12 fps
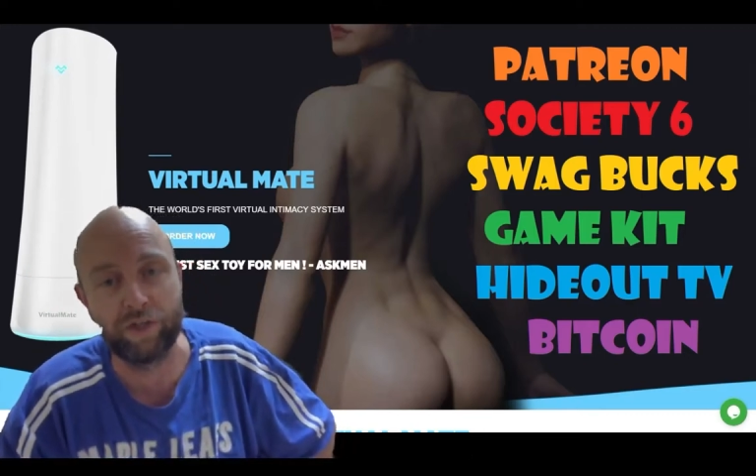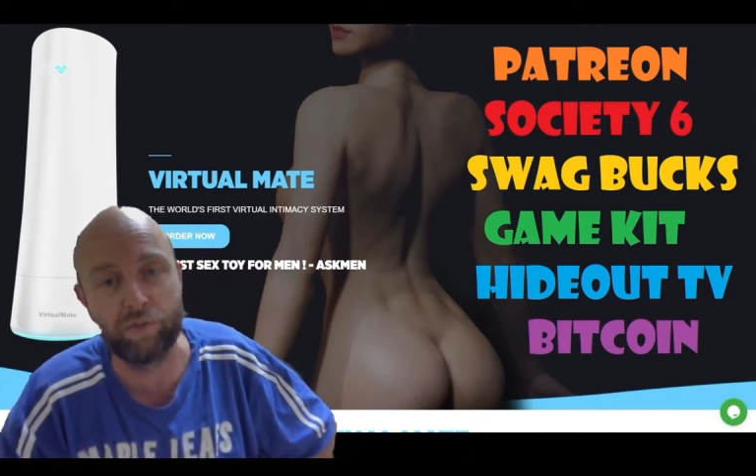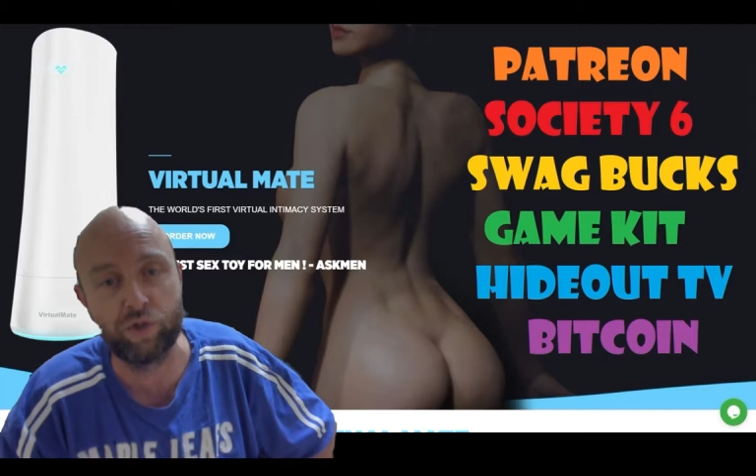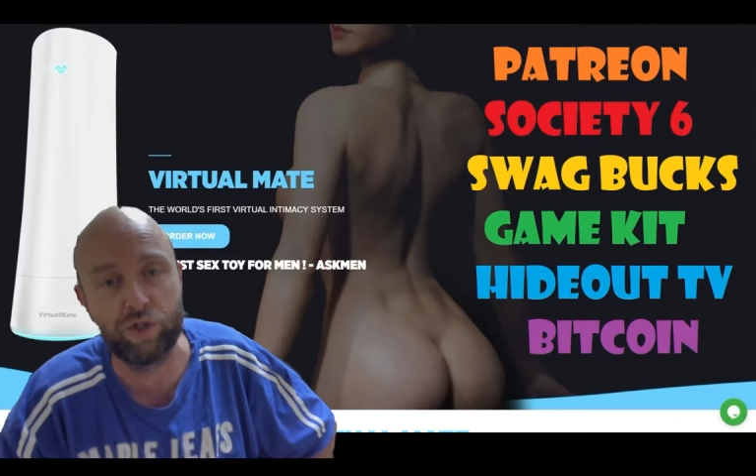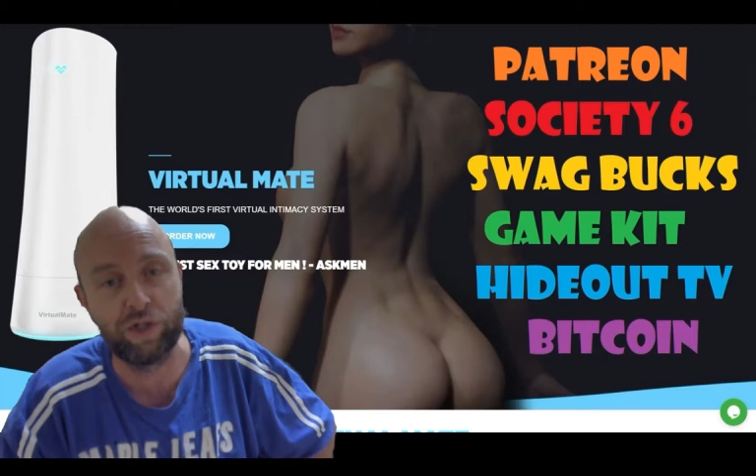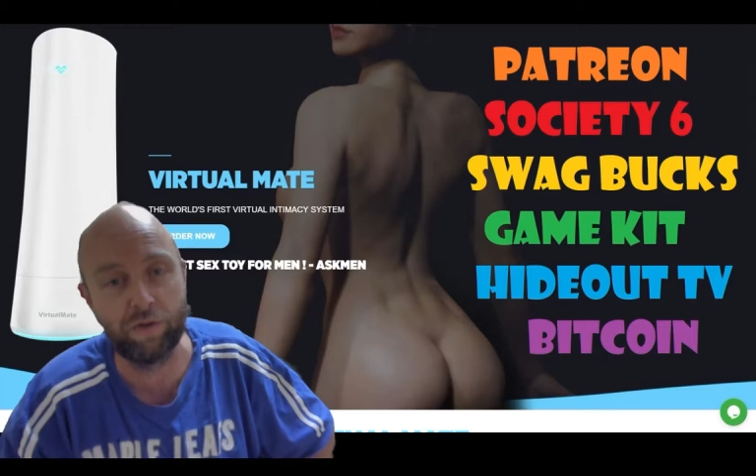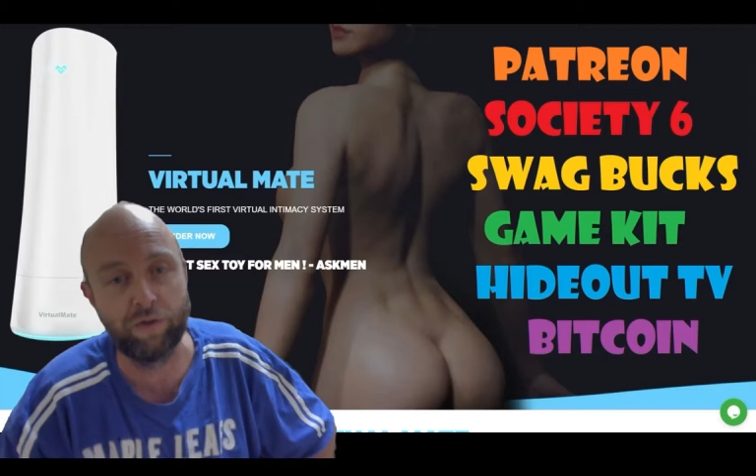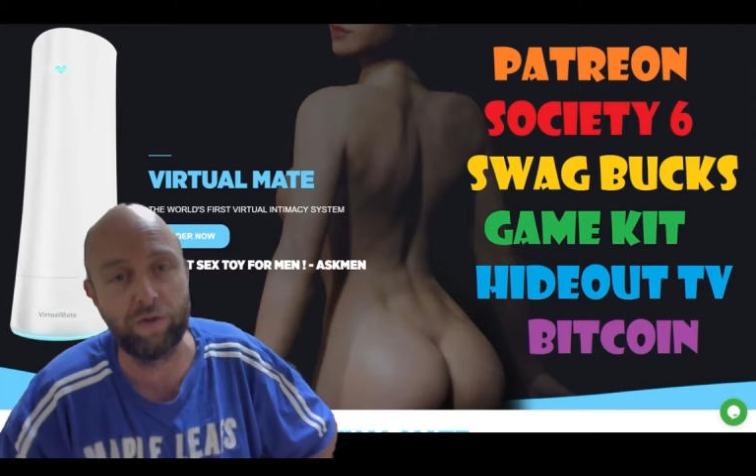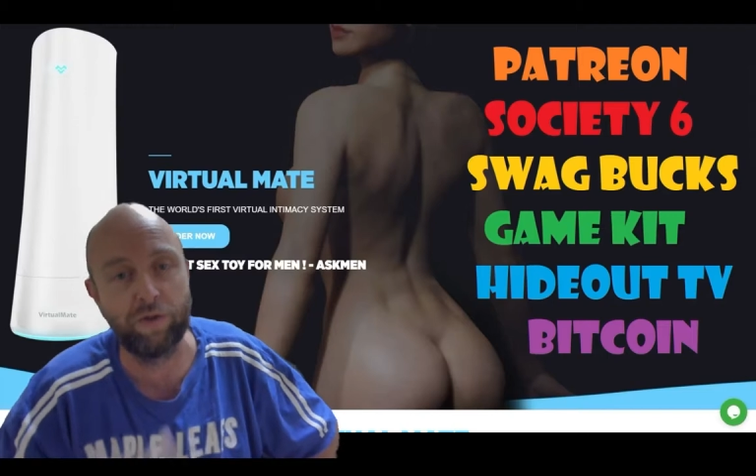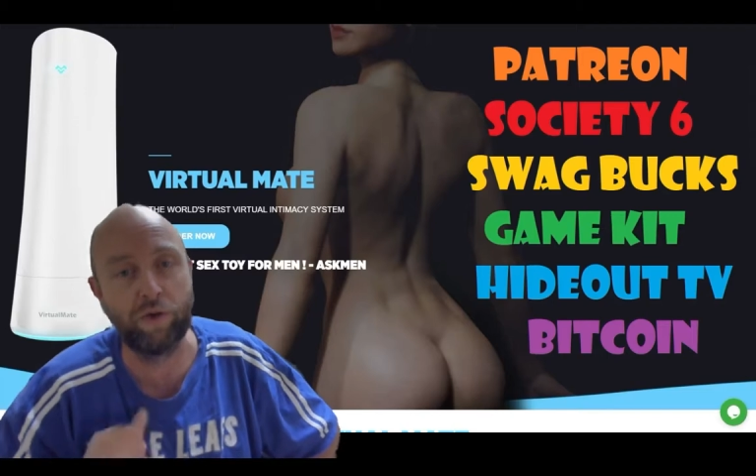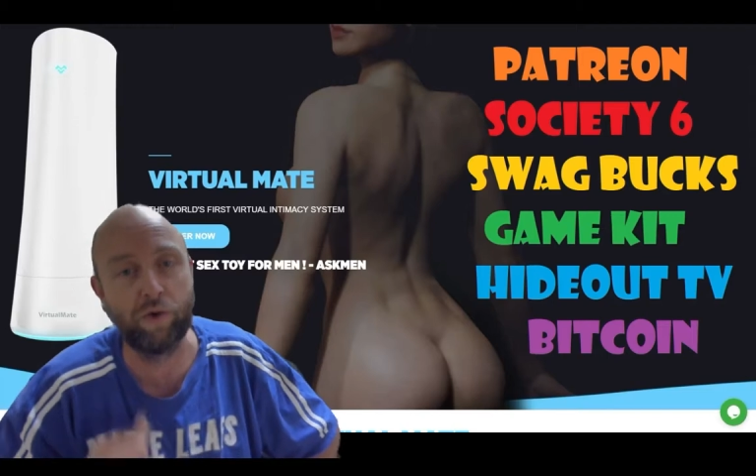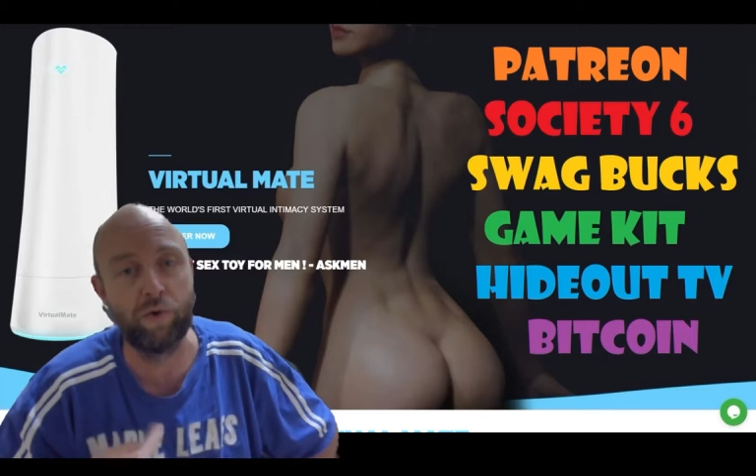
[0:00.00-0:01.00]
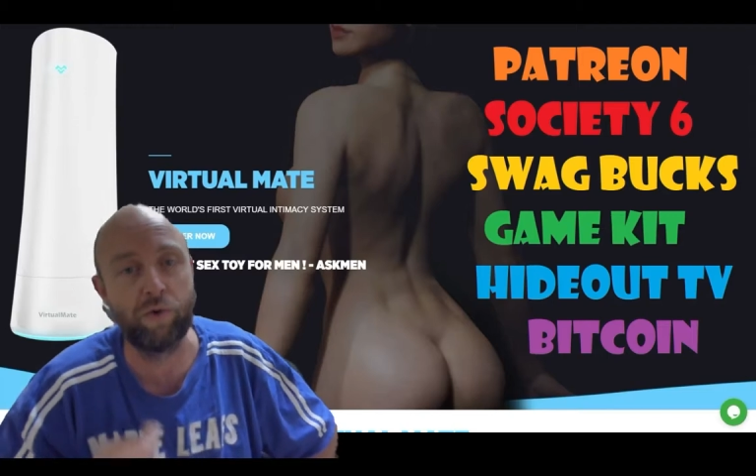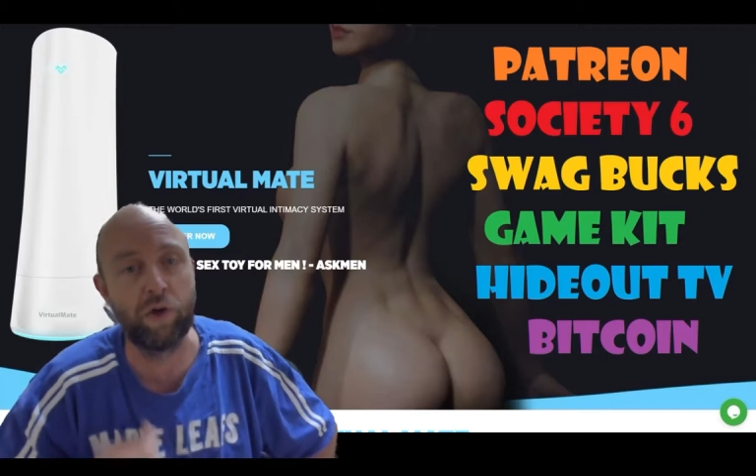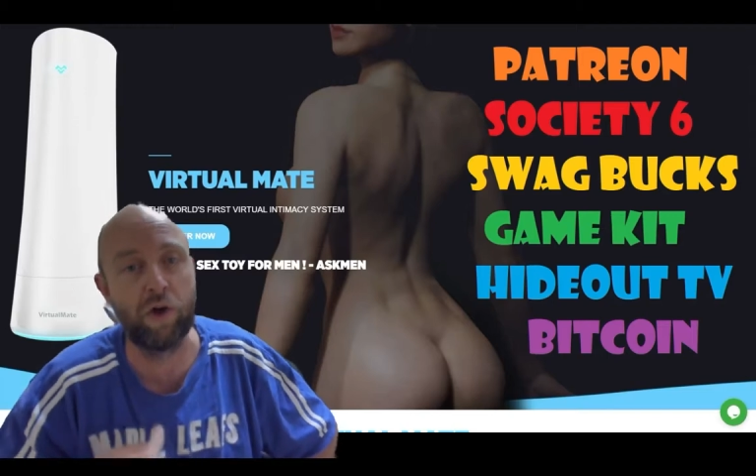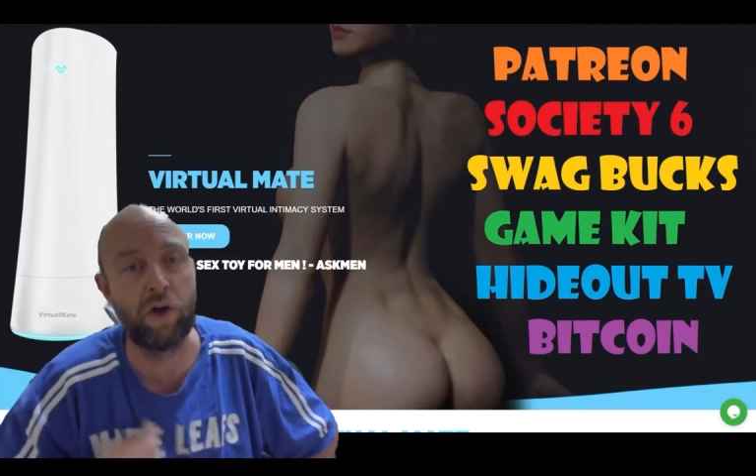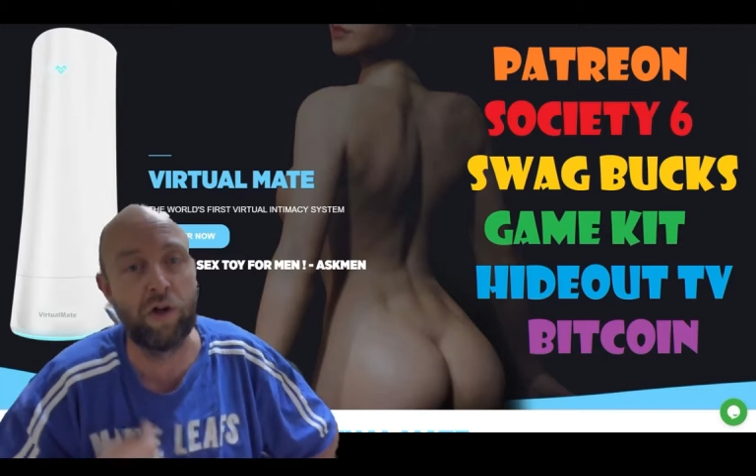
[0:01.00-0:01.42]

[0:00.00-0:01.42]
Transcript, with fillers: machine, they know who to call.